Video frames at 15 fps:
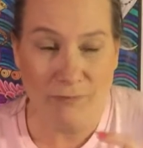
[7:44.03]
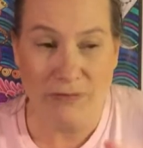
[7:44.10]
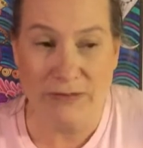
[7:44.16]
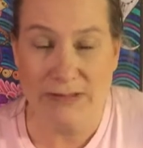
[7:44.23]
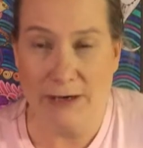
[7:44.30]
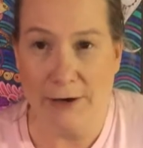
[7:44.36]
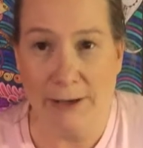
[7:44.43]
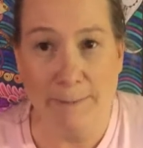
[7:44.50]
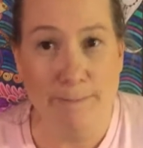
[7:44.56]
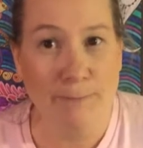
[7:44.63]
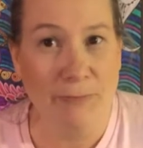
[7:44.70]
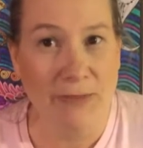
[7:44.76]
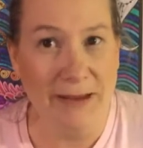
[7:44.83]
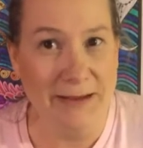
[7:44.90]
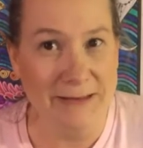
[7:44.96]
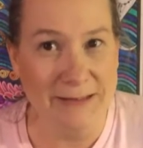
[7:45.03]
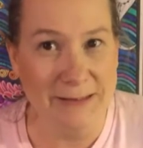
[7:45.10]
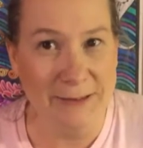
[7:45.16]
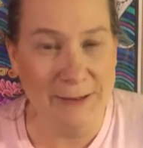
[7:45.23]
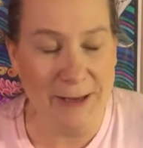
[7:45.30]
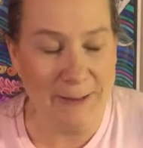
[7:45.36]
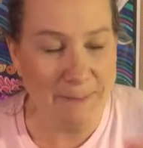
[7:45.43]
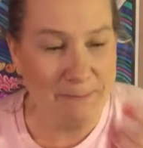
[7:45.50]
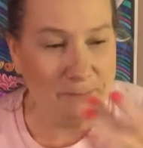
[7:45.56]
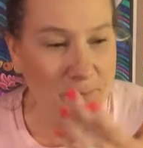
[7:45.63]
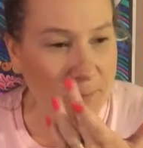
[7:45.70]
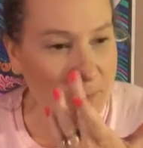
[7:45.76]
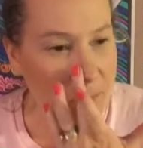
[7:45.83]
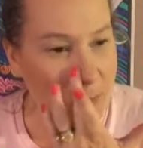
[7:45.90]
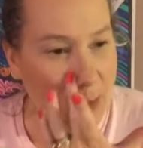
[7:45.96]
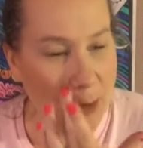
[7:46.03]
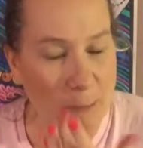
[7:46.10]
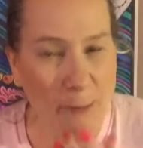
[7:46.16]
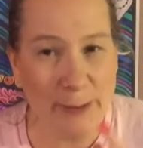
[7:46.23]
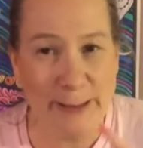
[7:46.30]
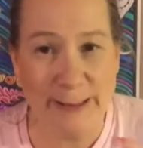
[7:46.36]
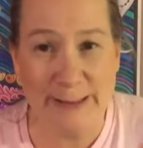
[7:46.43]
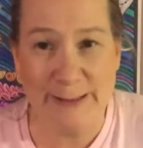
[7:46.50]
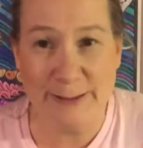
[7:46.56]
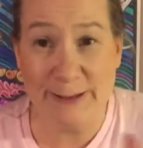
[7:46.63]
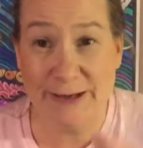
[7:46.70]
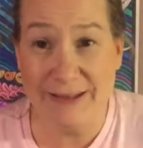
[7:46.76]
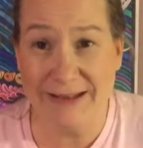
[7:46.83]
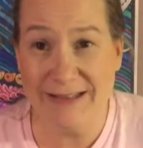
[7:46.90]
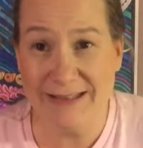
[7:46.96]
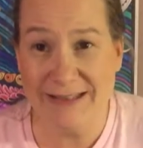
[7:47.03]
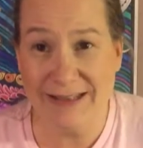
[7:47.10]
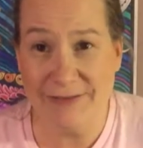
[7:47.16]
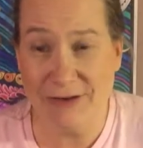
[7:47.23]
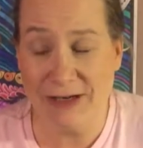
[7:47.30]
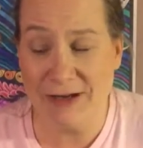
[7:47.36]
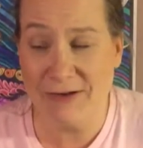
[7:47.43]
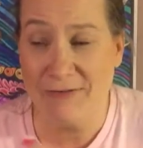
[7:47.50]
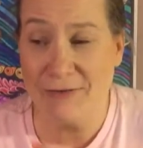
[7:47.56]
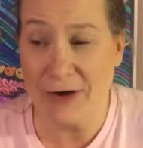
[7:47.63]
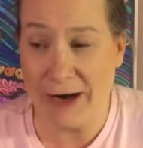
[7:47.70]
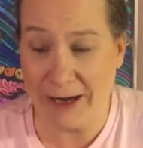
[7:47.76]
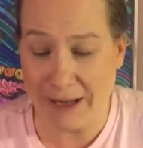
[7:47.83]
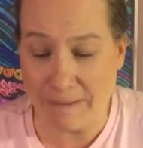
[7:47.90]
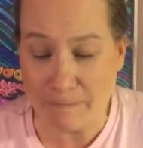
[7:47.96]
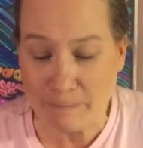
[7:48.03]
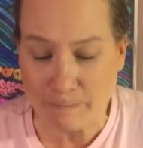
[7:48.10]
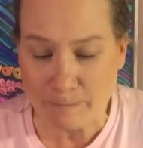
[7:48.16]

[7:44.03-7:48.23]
Sorry, had to do that. We're gonna do our Thanksgiving on Friday.